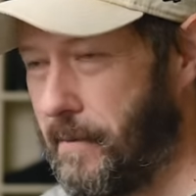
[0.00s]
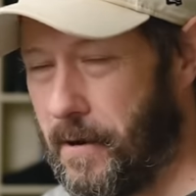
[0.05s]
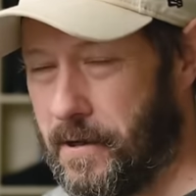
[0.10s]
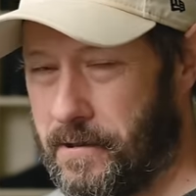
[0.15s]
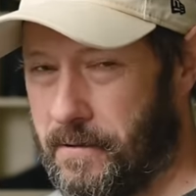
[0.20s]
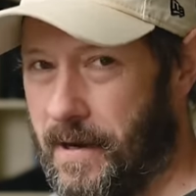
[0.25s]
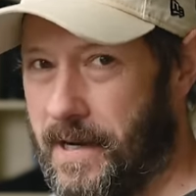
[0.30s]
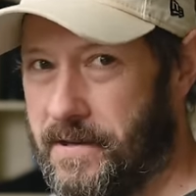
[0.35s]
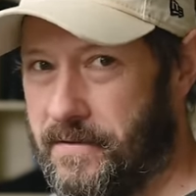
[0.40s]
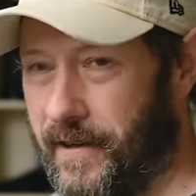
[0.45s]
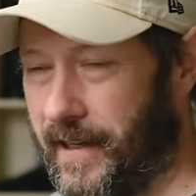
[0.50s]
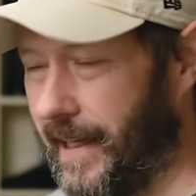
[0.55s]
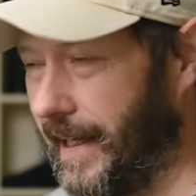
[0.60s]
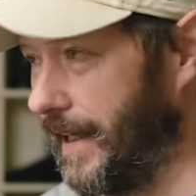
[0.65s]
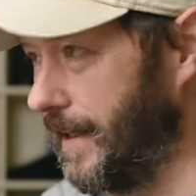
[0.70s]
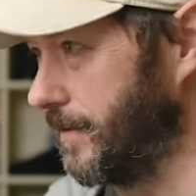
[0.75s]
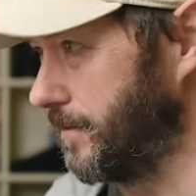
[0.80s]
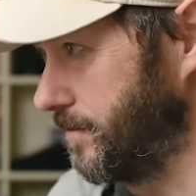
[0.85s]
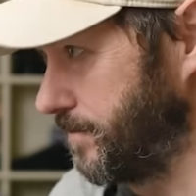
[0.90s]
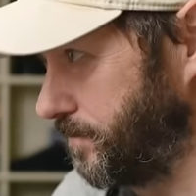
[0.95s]
it was quite
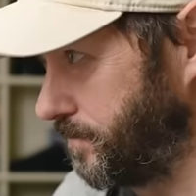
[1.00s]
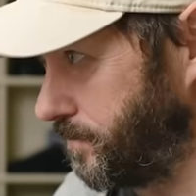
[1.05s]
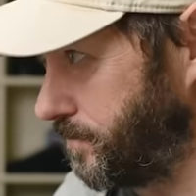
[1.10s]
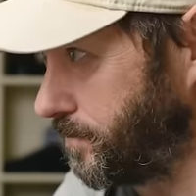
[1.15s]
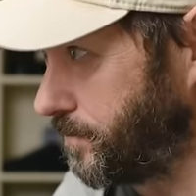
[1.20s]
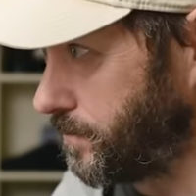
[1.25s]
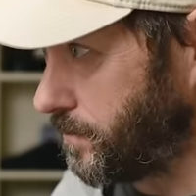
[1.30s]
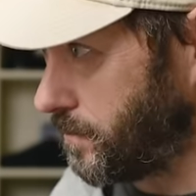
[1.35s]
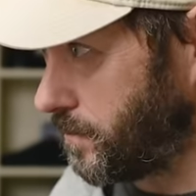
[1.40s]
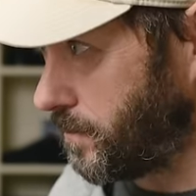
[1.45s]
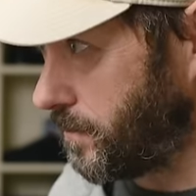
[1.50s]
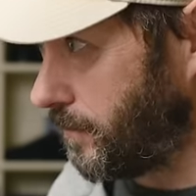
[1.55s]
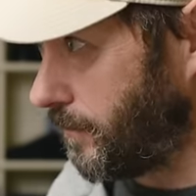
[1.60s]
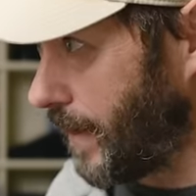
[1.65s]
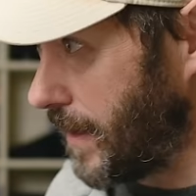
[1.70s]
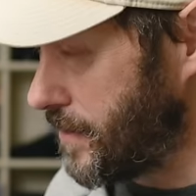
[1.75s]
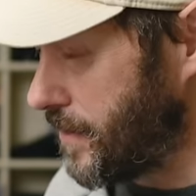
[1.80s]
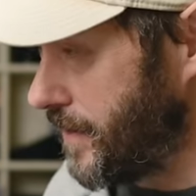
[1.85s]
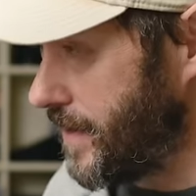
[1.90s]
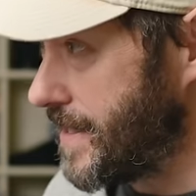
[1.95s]
tricky.
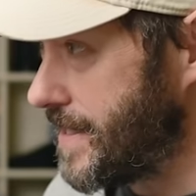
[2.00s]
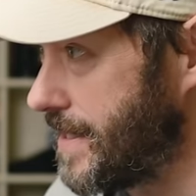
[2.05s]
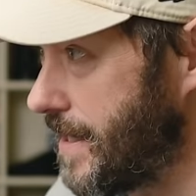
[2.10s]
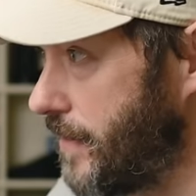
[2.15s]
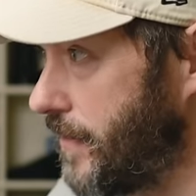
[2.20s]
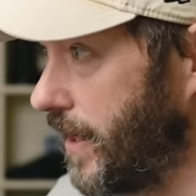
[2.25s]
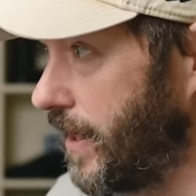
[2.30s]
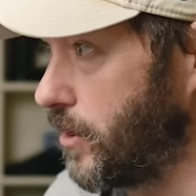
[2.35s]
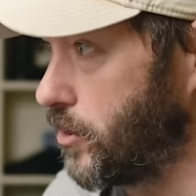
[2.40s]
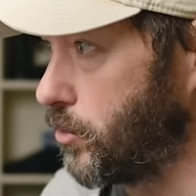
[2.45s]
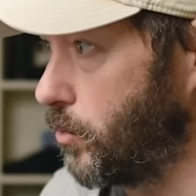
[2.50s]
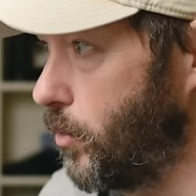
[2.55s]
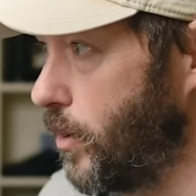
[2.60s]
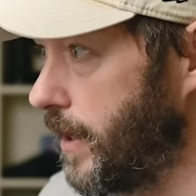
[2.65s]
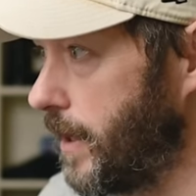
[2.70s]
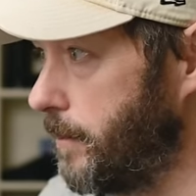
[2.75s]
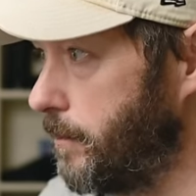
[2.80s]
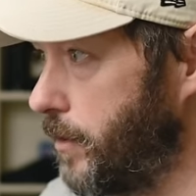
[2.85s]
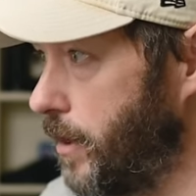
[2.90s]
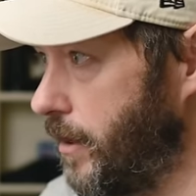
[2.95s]
So this is a thing that's a
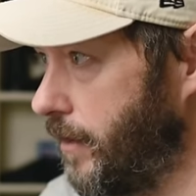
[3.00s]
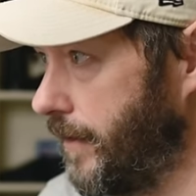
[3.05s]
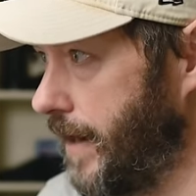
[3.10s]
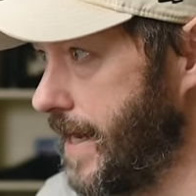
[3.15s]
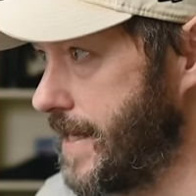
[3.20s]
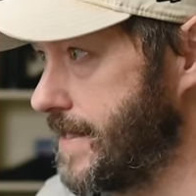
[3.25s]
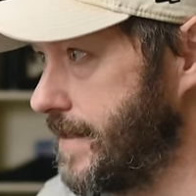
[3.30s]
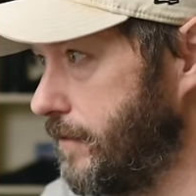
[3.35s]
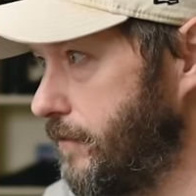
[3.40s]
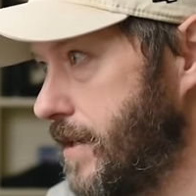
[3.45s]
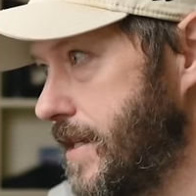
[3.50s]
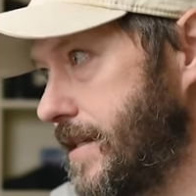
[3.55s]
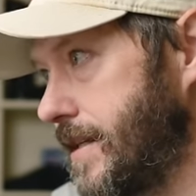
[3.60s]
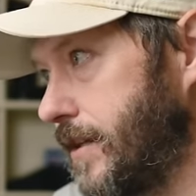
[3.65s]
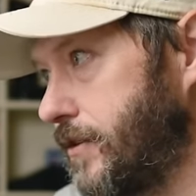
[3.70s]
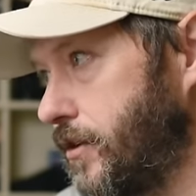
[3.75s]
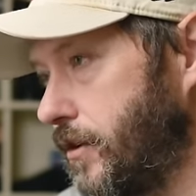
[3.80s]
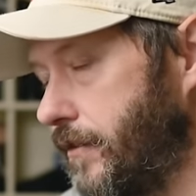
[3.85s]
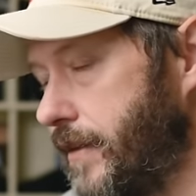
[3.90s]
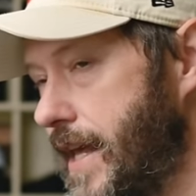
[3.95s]
work in progress. The reason
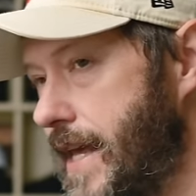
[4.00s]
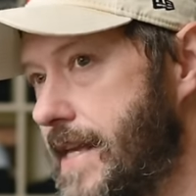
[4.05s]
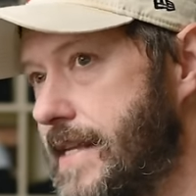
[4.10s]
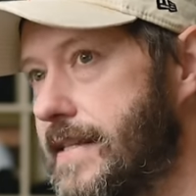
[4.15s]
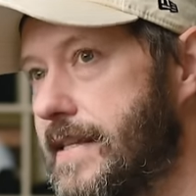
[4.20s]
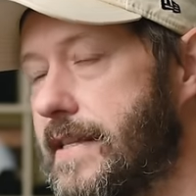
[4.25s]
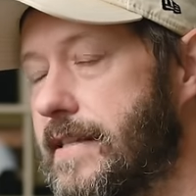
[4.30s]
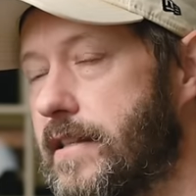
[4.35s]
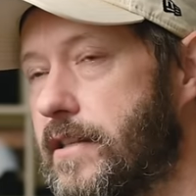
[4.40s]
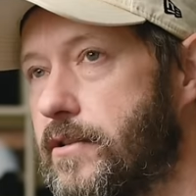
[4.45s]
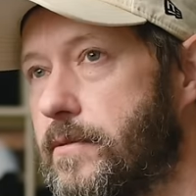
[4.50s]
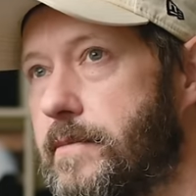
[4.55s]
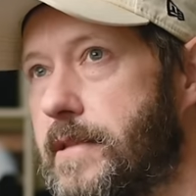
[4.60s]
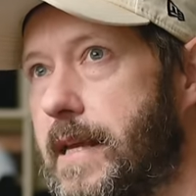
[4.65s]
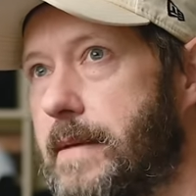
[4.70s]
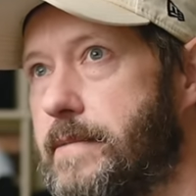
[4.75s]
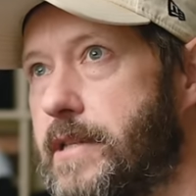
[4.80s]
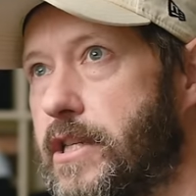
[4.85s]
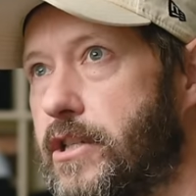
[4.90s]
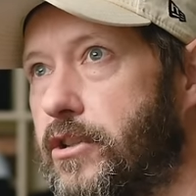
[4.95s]
I do this is that
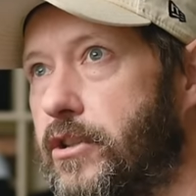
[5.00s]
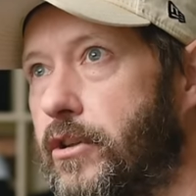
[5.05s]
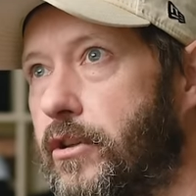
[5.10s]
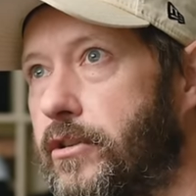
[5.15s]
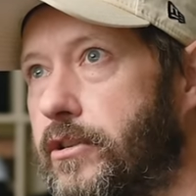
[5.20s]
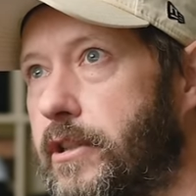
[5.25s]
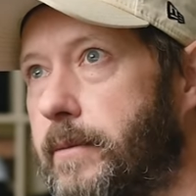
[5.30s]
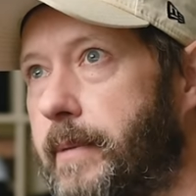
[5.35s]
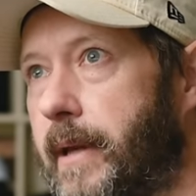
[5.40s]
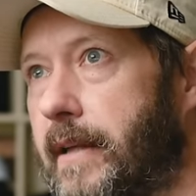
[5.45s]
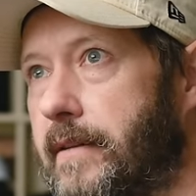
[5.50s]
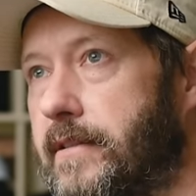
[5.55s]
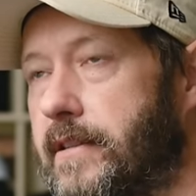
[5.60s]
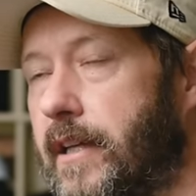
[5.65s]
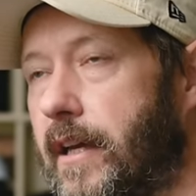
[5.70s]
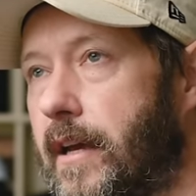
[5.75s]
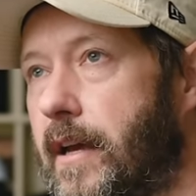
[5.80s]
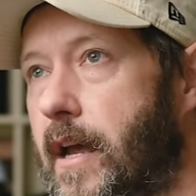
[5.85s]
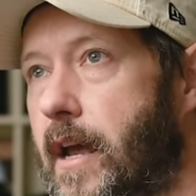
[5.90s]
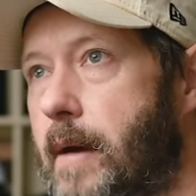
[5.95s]
sometimes it's good to be able
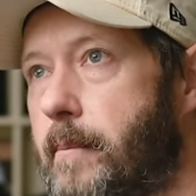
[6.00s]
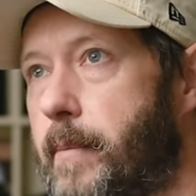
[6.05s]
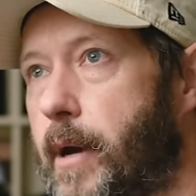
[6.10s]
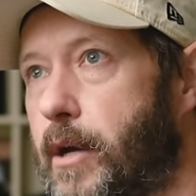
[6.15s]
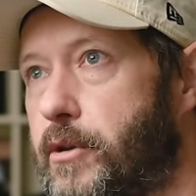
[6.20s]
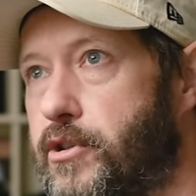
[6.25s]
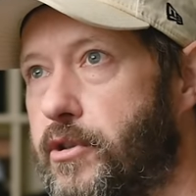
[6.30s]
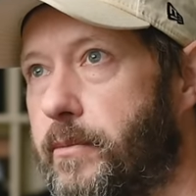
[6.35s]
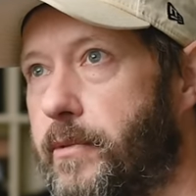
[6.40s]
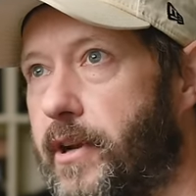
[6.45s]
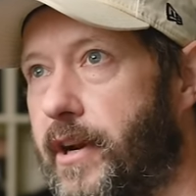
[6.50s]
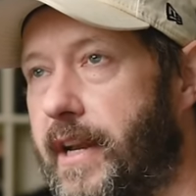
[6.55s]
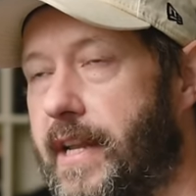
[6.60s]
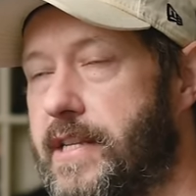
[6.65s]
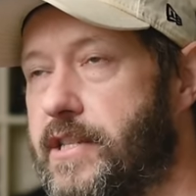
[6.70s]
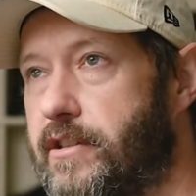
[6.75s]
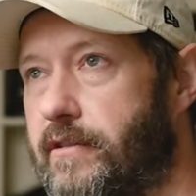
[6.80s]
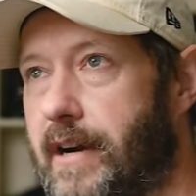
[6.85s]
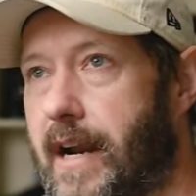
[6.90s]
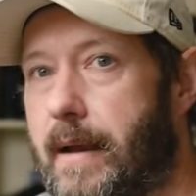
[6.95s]
to post something on
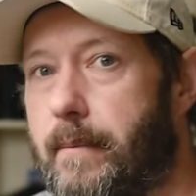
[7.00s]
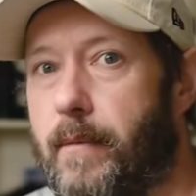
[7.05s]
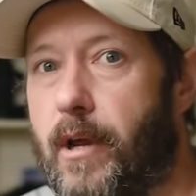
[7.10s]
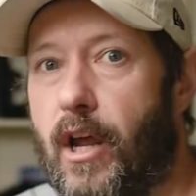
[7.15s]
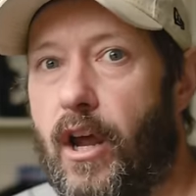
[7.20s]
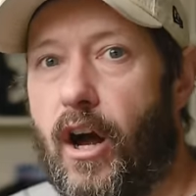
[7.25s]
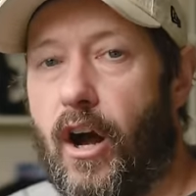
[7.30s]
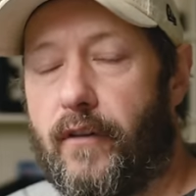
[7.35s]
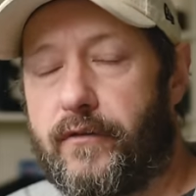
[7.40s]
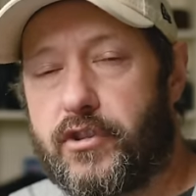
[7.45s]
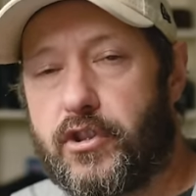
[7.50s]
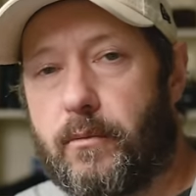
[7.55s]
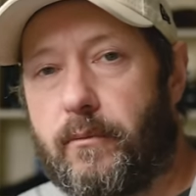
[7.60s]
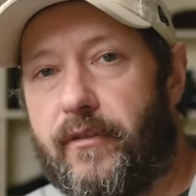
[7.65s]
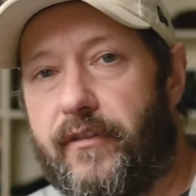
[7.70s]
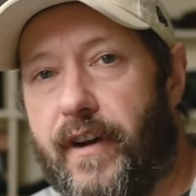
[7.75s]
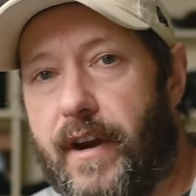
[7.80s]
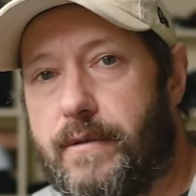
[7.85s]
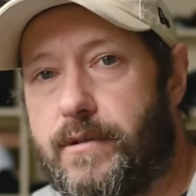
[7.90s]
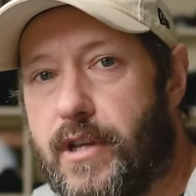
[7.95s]
Instagram of some
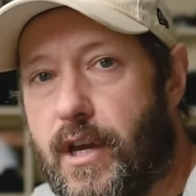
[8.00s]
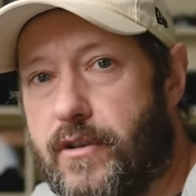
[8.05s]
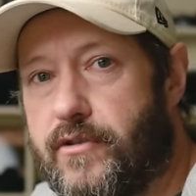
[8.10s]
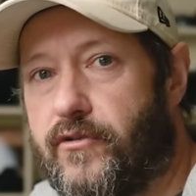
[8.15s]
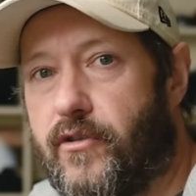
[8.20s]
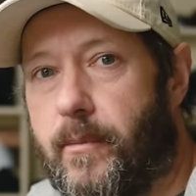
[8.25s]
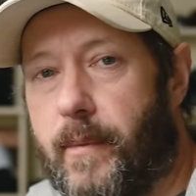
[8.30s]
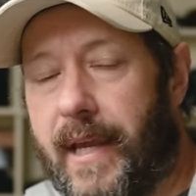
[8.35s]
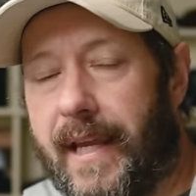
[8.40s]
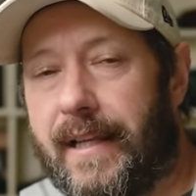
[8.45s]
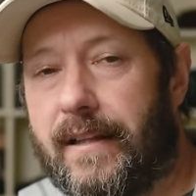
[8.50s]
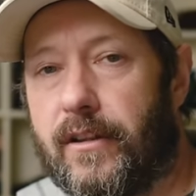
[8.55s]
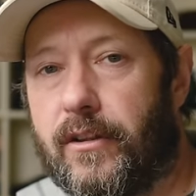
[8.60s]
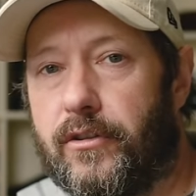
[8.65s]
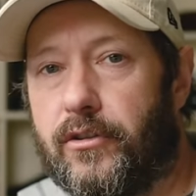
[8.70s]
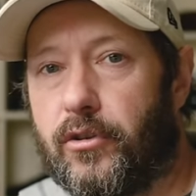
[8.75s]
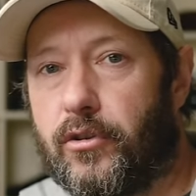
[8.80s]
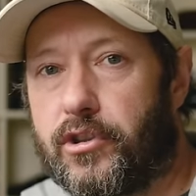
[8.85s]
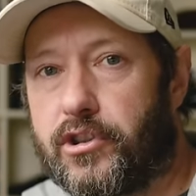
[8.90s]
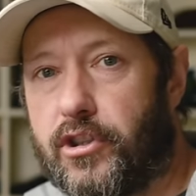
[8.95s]
photos from
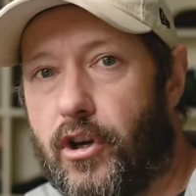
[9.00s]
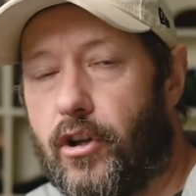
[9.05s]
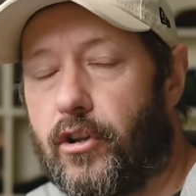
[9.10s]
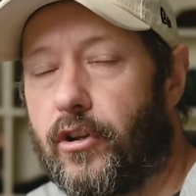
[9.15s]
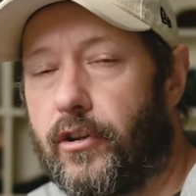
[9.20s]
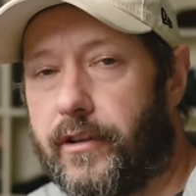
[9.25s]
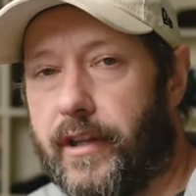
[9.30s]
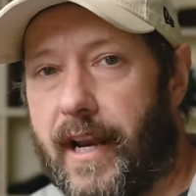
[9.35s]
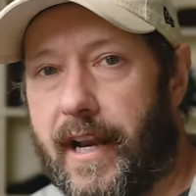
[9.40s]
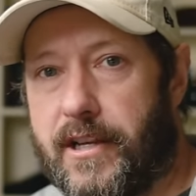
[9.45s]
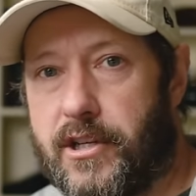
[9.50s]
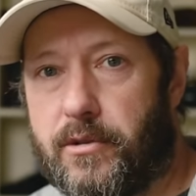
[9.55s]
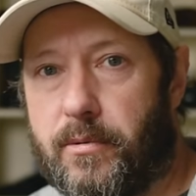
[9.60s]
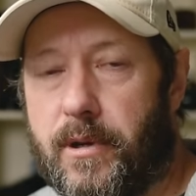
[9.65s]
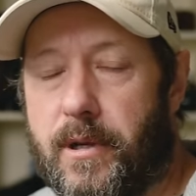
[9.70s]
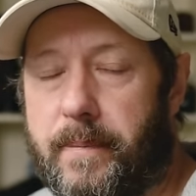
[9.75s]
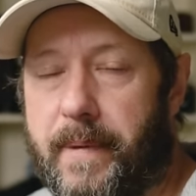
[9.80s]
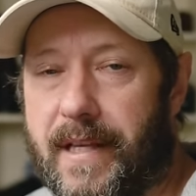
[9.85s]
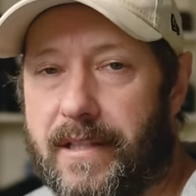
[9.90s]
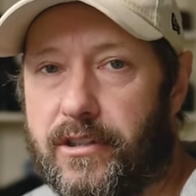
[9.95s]
England or Scotland and I just
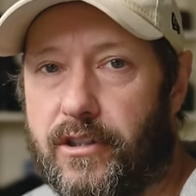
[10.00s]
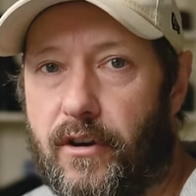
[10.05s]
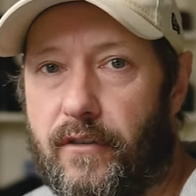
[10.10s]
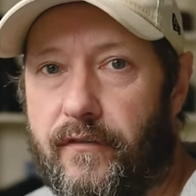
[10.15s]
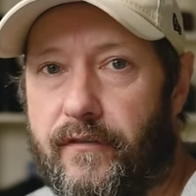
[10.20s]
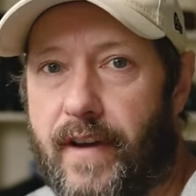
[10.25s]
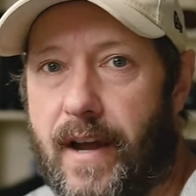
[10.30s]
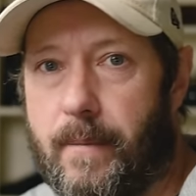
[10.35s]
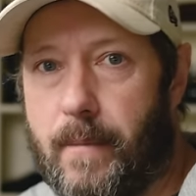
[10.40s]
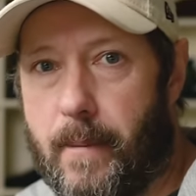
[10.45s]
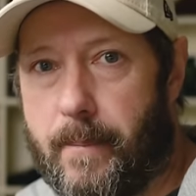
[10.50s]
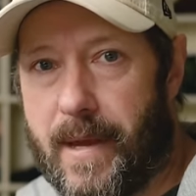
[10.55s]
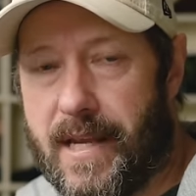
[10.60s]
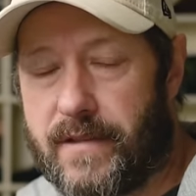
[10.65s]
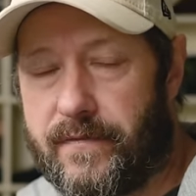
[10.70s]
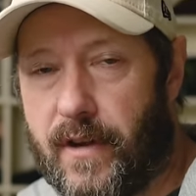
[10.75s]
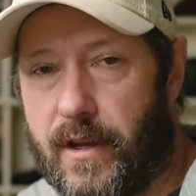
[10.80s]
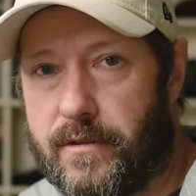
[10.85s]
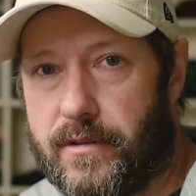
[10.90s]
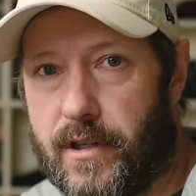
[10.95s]
want to be able to go and find my
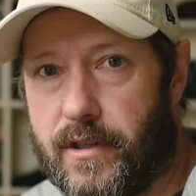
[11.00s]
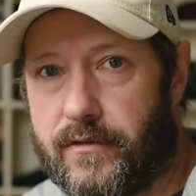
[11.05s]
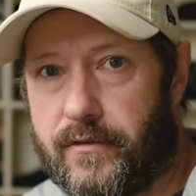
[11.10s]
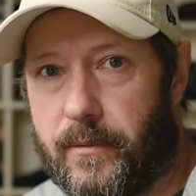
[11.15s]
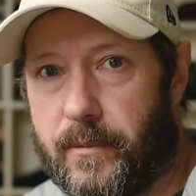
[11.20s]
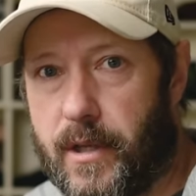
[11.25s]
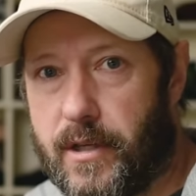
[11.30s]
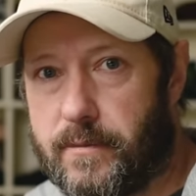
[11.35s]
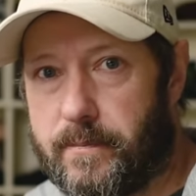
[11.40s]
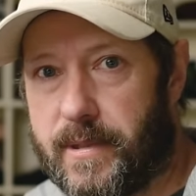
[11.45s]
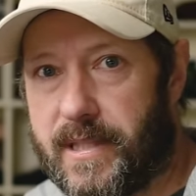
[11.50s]
best photos from those